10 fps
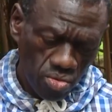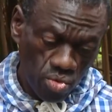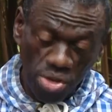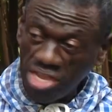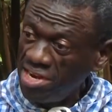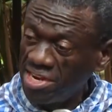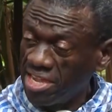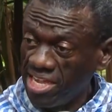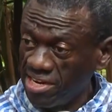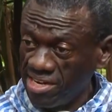We
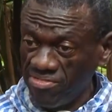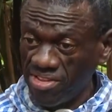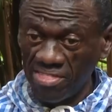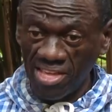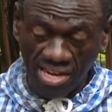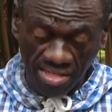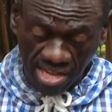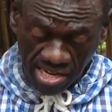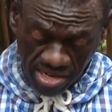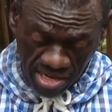indicated even then
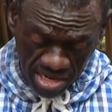that